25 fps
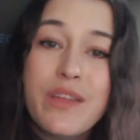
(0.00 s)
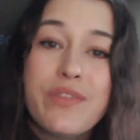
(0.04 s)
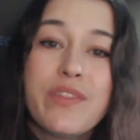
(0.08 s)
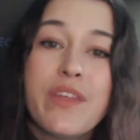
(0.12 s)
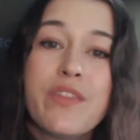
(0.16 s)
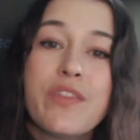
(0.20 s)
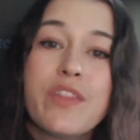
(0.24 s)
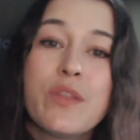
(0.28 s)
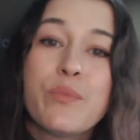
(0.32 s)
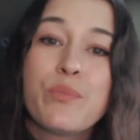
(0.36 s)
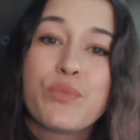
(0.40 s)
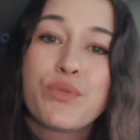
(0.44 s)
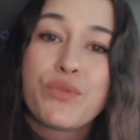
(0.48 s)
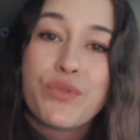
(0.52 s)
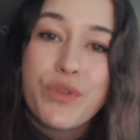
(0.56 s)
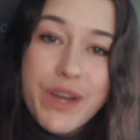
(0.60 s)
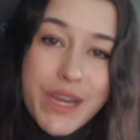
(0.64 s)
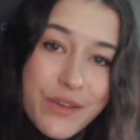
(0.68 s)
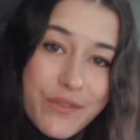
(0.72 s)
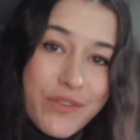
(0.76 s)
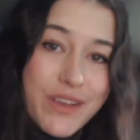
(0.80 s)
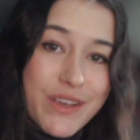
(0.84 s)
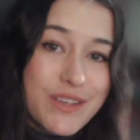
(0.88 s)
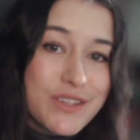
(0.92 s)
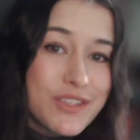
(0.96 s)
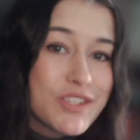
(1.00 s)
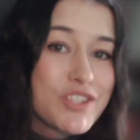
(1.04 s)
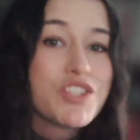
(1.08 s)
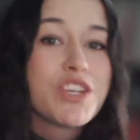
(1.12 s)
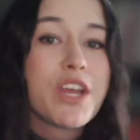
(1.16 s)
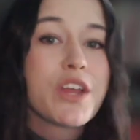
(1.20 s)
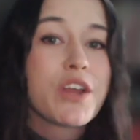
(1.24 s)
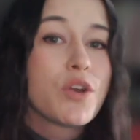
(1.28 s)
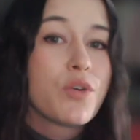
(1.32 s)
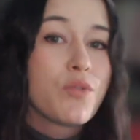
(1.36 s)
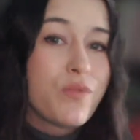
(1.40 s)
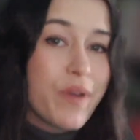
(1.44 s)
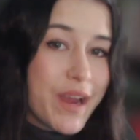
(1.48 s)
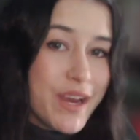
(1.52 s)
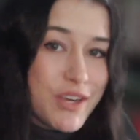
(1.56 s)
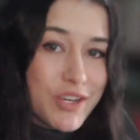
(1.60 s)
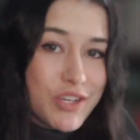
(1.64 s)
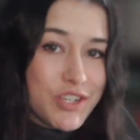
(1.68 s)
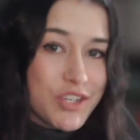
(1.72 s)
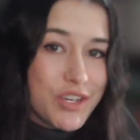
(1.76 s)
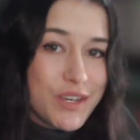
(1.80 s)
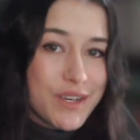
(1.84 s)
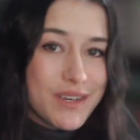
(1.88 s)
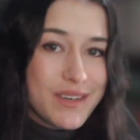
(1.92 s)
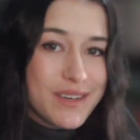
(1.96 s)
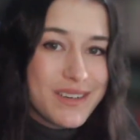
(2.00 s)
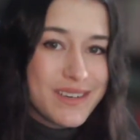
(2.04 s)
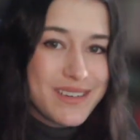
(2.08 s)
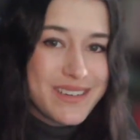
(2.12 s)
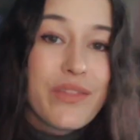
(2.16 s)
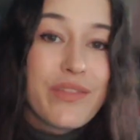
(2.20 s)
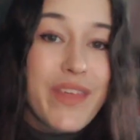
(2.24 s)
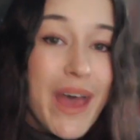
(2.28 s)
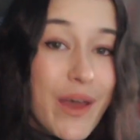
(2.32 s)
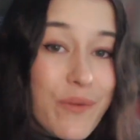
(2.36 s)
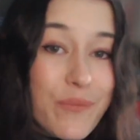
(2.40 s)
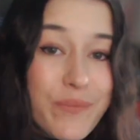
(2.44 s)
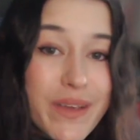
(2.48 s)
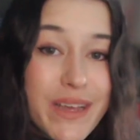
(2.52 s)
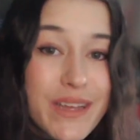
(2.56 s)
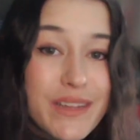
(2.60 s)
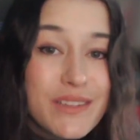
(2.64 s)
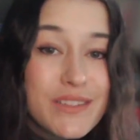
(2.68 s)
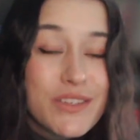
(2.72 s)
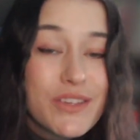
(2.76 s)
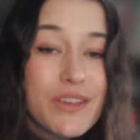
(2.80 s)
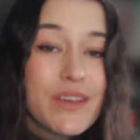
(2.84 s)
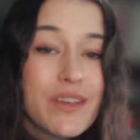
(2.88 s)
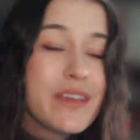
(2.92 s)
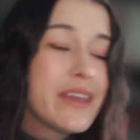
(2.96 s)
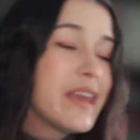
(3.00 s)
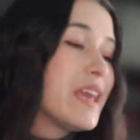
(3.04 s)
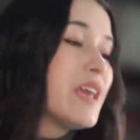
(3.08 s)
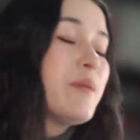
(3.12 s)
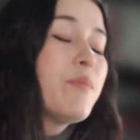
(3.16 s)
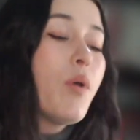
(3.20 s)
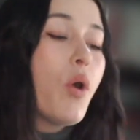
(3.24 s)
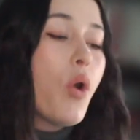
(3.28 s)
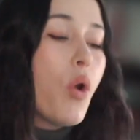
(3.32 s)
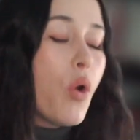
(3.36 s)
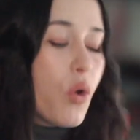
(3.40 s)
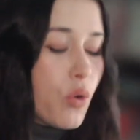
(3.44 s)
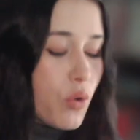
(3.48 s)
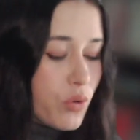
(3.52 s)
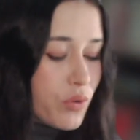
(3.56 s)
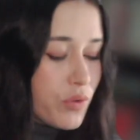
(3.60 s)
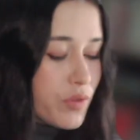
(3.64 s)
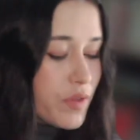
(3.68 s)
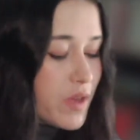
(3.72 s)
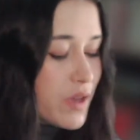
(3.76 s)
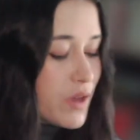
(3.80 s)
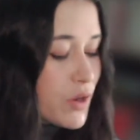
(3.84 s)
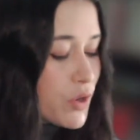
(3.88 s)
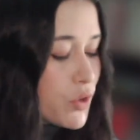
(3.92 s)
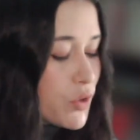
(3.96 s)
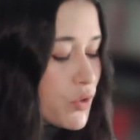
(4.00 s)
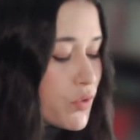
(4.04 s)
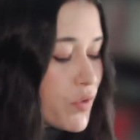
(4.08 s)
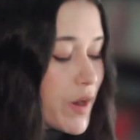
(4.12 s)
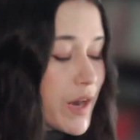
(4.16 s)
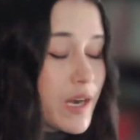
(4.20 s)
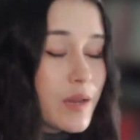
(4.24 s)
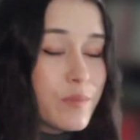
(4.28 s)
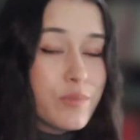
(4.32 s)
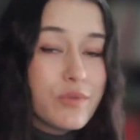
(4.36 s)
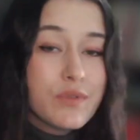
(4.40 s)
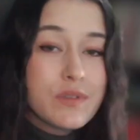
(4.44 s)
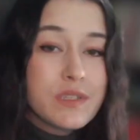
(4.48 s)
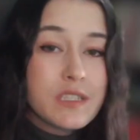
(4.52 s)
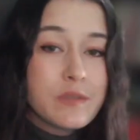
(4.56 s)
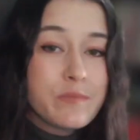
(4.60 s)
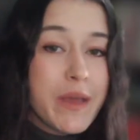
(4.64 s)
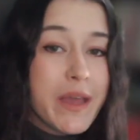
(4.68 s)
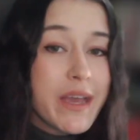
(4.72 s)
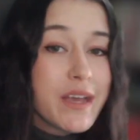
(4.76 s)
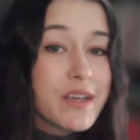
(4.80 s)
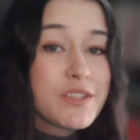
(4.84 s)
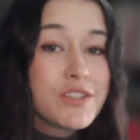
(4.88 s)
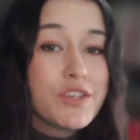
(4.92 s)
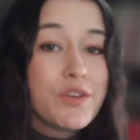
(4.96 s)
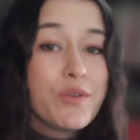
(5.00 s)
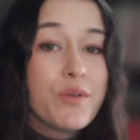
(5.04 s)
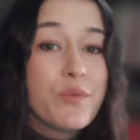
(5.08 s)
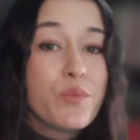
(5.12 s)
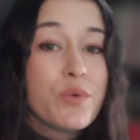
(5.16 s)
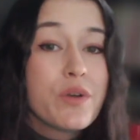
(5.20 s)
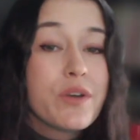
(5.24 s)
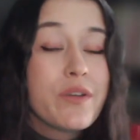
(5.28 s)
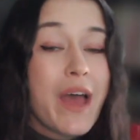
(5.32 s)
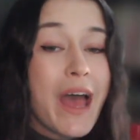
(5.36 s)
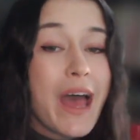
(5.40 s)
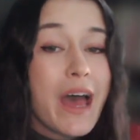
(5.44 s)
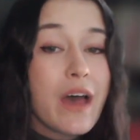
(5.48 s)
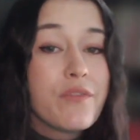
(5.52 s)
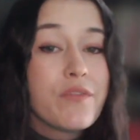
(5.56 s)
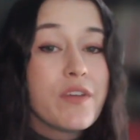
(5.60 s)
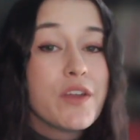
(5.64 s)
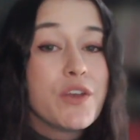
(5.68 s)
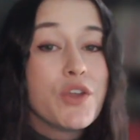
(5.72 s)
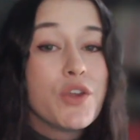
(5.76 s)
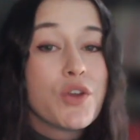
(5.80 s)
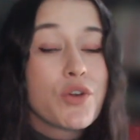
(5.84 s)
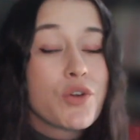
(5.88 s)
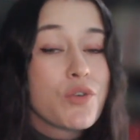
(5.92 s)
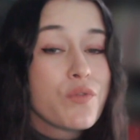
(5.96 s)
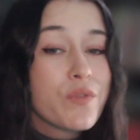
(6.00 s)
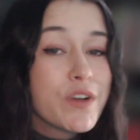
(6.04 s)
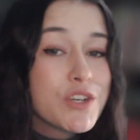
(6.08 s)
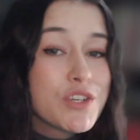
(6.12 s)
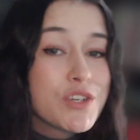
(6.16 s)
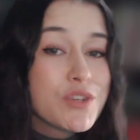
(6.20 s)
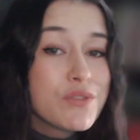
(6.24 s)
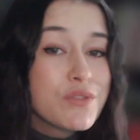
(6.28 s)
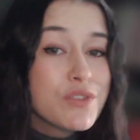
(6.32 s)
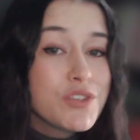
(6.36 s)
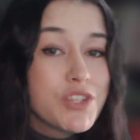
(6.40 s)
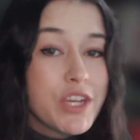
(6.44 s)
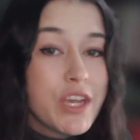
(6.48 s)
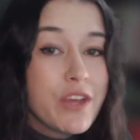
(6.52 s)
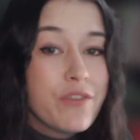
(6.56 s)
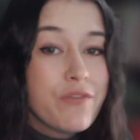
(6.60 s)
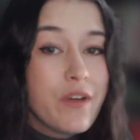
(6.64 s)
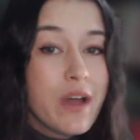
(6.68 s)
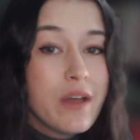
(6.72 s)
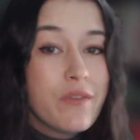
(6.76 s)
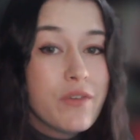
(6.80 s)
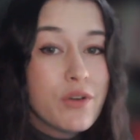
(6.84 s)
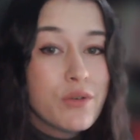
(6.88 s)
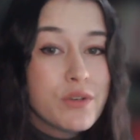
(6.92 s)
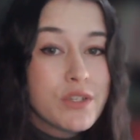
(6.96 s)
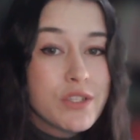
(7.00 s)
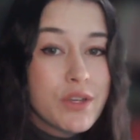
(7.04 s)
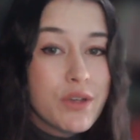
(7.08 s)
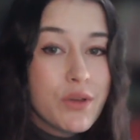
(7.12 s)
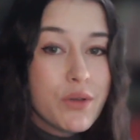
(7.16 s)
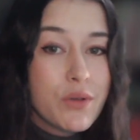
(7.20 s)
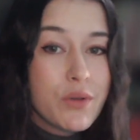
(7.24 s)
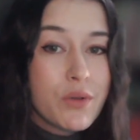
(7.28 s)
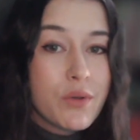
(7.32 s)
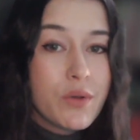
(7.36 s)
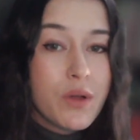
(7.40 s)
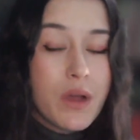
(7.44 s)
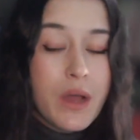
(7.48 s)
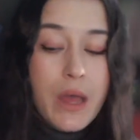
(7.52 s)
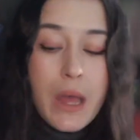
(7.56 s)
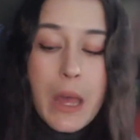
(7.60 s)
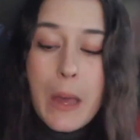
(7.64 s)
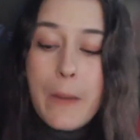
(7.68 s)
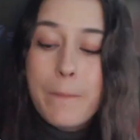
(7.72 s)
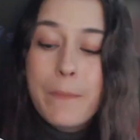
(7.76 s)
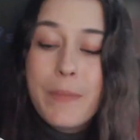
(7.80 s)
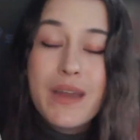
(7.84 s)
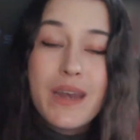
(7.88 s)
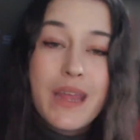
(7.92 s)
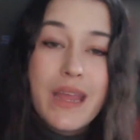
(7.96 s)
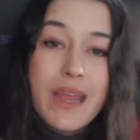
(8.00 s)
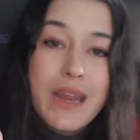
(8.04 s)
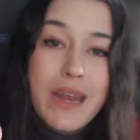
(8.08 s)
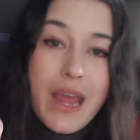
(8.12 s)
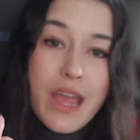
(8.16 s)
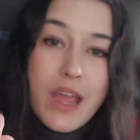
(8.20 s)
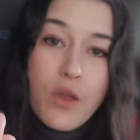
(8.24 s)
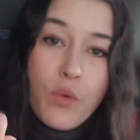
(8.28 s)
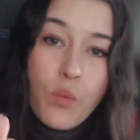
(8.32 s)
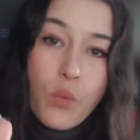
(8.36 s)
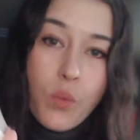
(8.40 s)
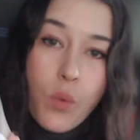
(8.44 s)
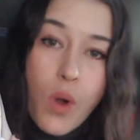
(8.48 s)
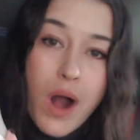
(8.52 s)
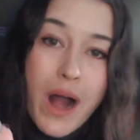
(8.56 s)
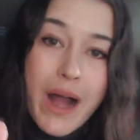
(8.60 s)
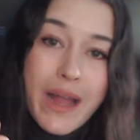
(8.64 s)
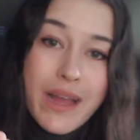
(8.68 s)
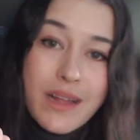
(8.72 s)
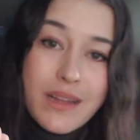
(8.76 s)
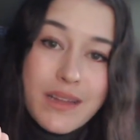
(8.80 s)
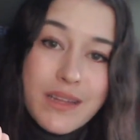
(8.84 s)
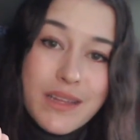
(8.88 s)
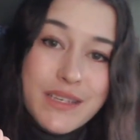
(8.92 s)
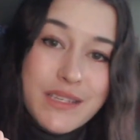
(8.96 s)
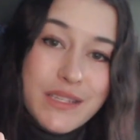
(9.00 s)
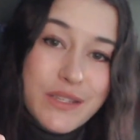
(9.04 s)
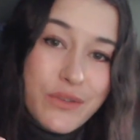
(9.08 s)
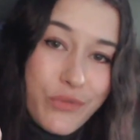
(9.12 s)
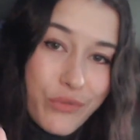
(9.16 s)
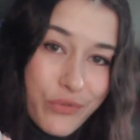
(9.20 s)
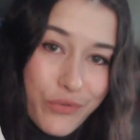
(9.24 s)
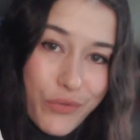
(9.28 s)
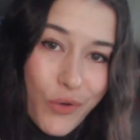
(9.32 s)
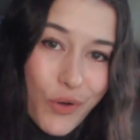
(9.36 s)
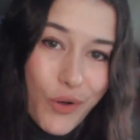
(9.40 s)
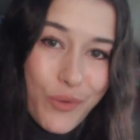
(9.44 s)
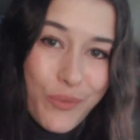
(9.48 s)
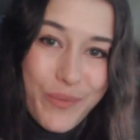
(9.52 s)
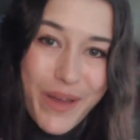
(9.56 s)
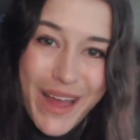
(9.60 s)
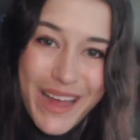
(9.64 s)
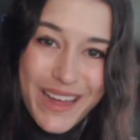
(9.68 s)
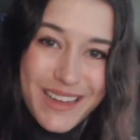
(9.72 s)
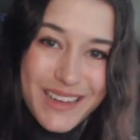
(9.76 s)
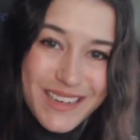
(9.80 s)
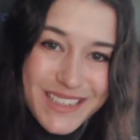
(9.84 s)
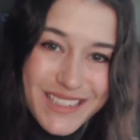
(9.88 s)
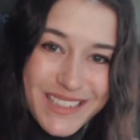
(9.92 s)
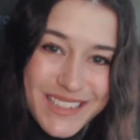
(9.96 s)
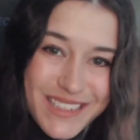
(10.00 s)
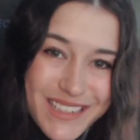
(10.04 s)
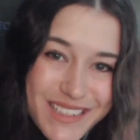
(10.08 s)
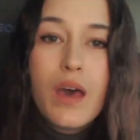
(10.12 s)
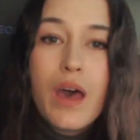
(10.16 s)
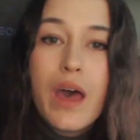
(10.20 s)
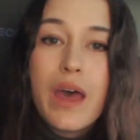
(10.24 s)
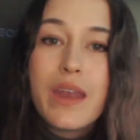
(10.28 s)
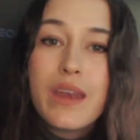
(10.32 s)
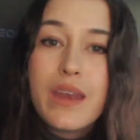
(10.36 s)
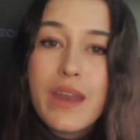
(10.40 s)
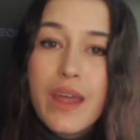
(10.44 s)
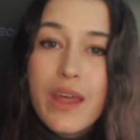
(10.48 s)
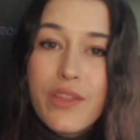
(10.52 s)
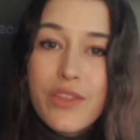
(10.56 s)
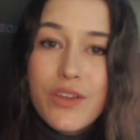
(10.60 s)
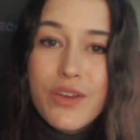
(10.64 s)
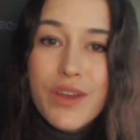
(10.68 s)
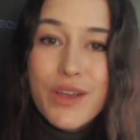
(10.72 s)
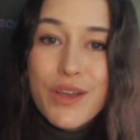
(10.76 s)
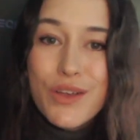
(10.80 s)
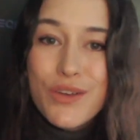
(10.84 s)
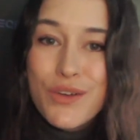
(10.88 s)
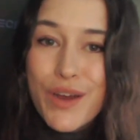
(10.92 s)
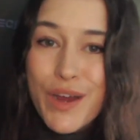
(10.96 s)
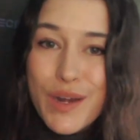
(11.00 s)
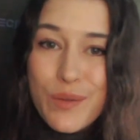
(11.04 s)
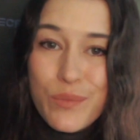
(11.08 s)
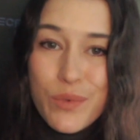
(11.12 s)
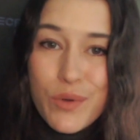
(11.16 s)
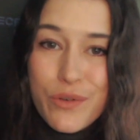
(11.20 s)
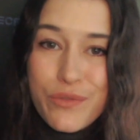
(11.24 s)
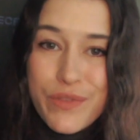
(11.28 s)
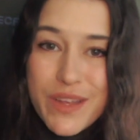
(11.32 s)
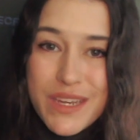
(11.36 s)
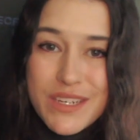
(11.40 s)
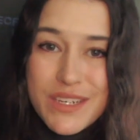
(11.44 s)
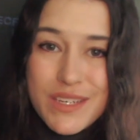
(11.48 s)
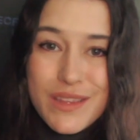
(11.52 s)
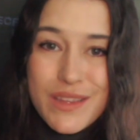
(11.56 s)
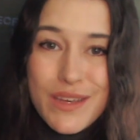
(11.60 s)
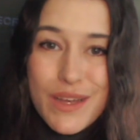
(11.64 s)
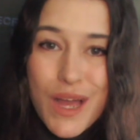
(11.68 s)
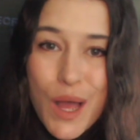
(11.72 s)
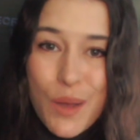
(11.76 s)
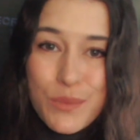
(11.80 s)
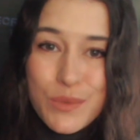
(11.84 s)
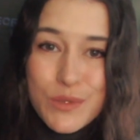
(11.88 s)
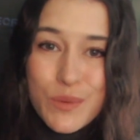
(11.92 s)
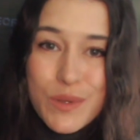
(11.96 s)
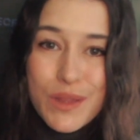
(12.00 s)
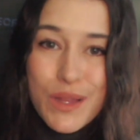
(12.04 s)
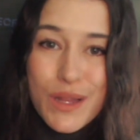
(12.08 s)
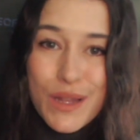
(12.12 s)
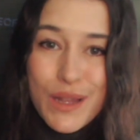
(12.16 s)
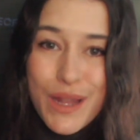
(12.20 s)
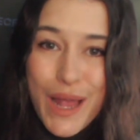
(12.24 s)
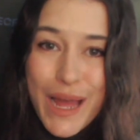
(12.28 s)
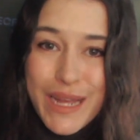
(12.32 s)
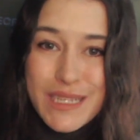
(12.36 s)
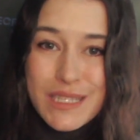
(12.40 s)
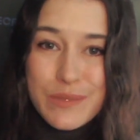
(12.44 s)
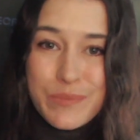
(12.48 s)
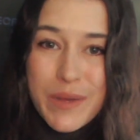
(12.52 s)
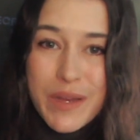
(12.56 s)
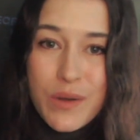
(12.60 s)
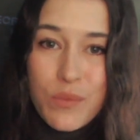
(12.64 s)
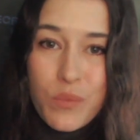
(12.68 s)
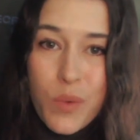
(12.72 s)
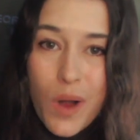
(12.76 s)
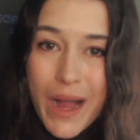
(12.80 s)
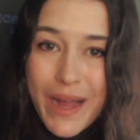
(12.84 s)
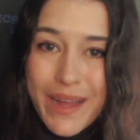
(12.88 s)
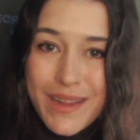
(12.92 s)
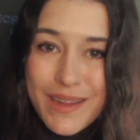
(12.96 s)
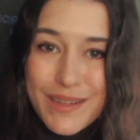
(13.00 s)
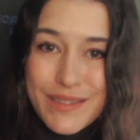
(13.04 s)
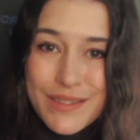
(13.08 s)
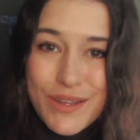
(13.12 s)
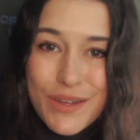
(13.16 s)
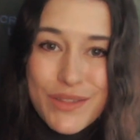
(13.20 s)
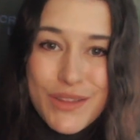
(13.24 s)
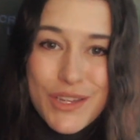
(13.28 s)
than the previous generation. That means you can keep all the incredible specs you would have in your original G502, but in a wireless format. Another incredible feature that comes with the Lightspeed wireless on the